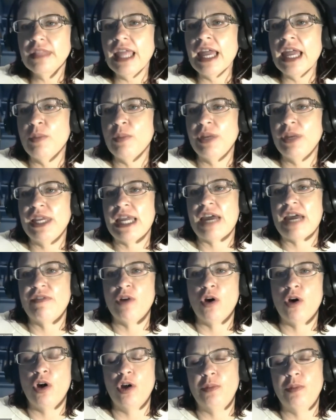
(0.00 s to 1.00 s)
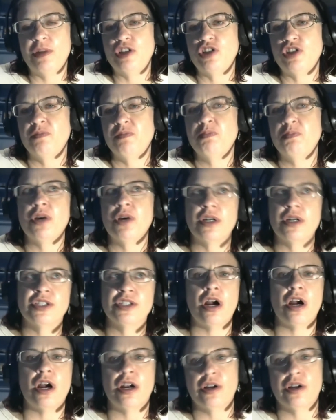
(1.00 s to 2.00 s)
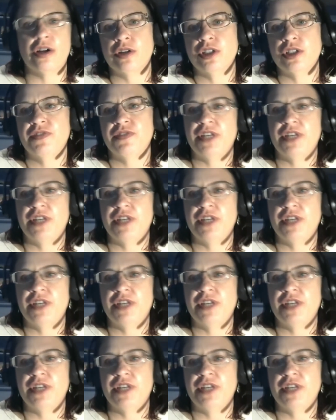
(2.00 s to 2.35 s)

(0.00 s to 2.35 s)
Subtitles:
And we have a whole bunch of books, articles,